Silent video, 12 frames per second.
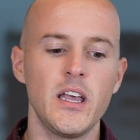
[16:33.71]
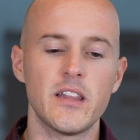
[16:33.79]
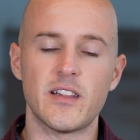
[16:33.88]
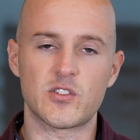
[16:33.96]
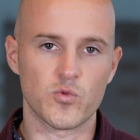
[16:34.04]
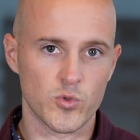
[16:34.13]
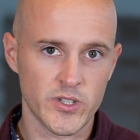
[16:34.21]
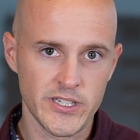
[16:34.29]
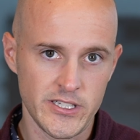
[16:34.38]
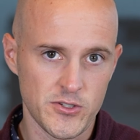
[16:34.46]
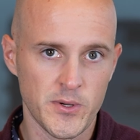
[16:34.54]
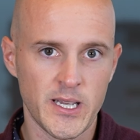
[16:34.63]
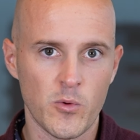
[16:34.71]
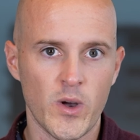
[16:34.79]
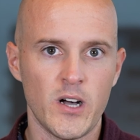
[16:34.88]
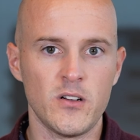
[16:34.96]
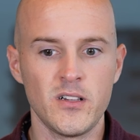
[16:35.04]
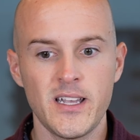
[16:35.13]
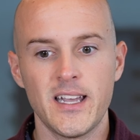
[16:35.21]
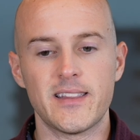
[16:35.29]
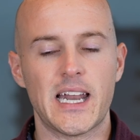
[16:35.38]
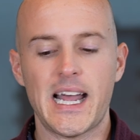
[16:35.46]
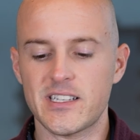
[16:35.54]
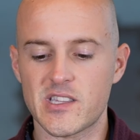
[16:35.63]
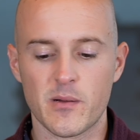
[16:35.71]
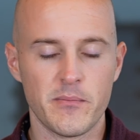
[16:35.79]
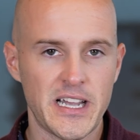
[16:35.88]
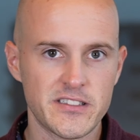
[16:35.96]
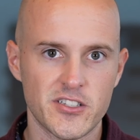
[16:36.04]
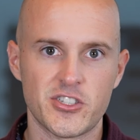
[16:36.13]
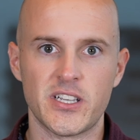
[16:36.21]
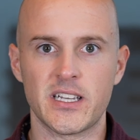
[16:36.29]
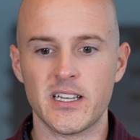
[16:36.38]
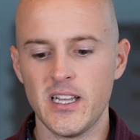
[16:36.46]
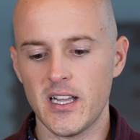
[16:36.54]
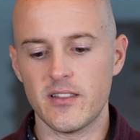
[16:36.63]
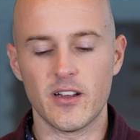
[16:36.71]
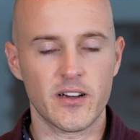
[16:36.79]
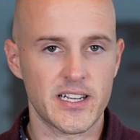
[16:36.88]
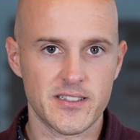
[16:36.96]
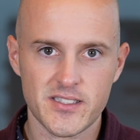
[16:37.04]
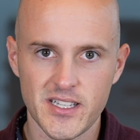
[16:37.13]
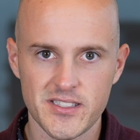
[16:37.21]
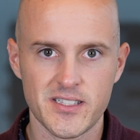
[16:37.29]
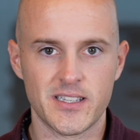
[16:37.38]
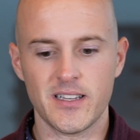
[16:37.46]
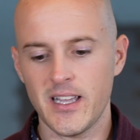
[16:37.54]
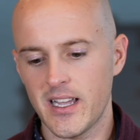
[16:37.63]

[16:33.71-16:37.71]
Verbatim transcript: that's really doing well, that has their messaging, they're consistent,